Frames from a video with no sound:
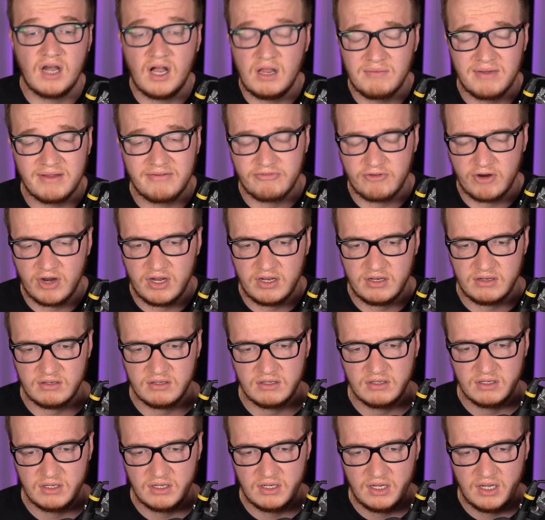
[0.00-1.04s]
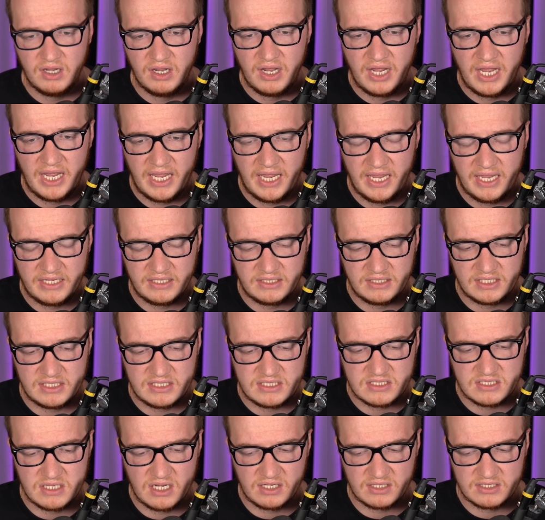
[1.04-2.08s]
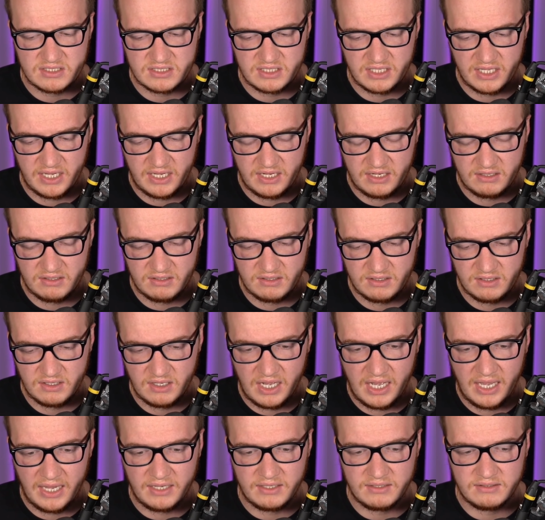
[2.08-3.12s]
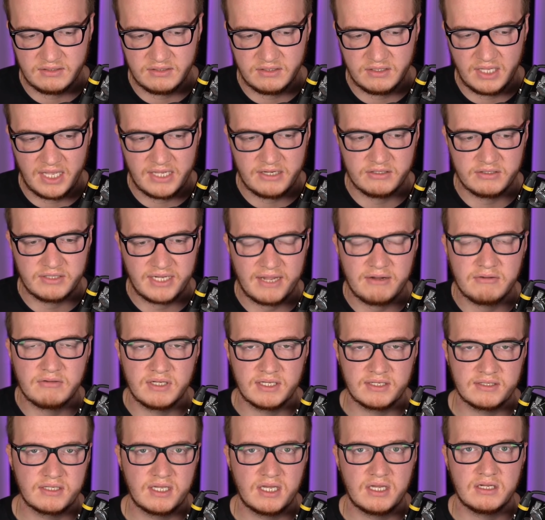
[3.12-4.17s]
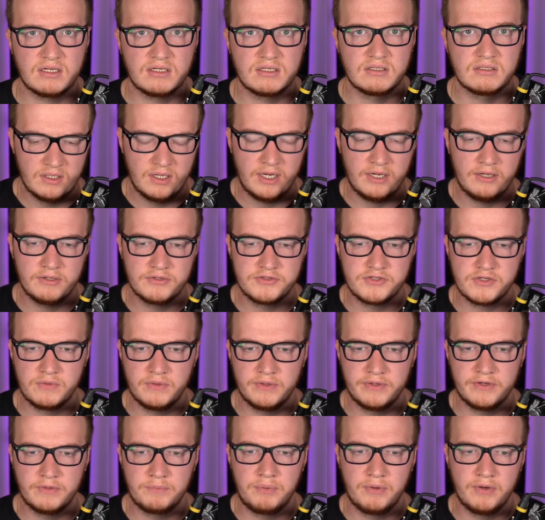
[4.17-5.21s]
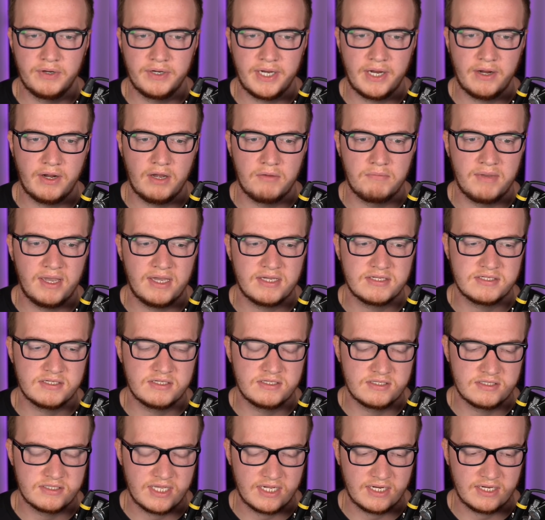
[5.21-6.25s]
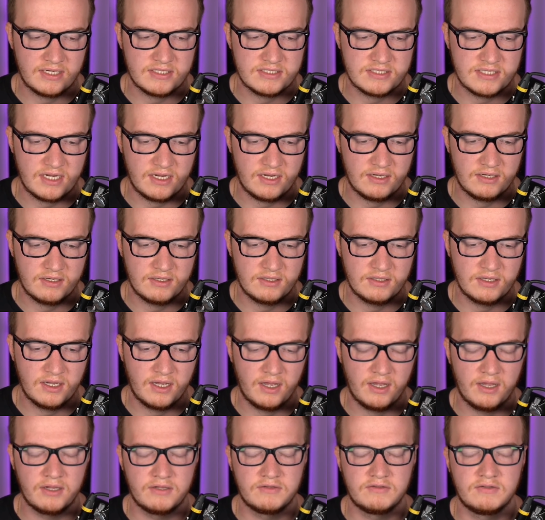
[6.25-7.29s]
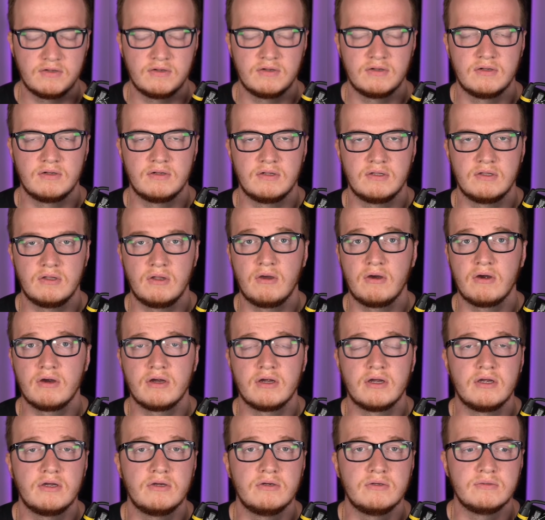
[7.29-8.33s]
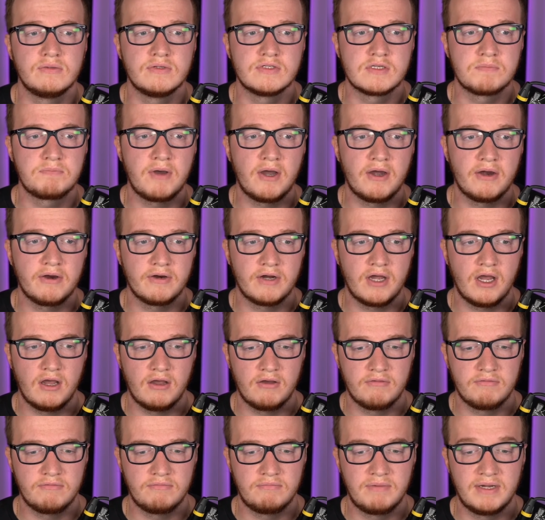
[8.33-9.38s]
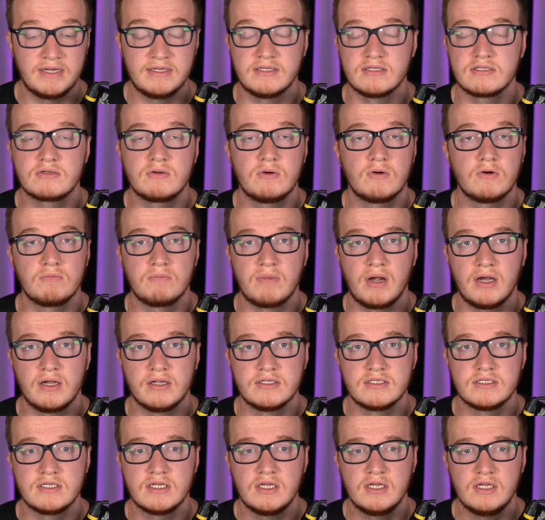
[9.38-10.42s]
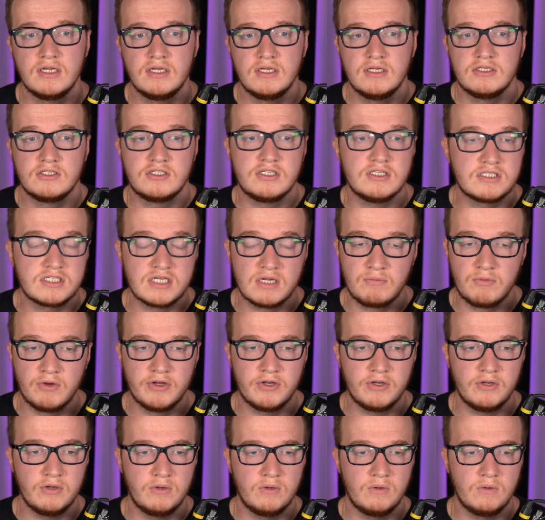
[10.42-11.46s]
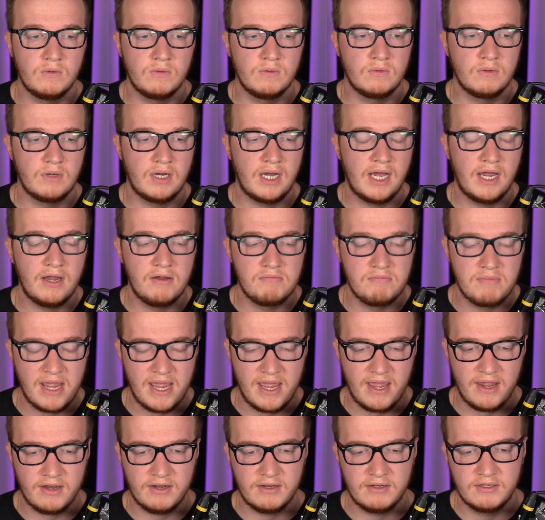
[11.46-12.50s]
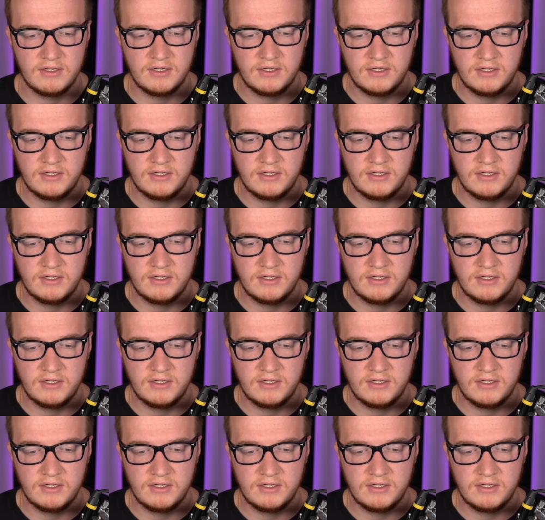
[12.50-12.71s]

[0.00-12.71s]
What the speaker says: call my friend, and it sucks that I let her down like that. I also wanted to point out a message that I sent to Laura, who is a part of my Discord mods. She's someone who I met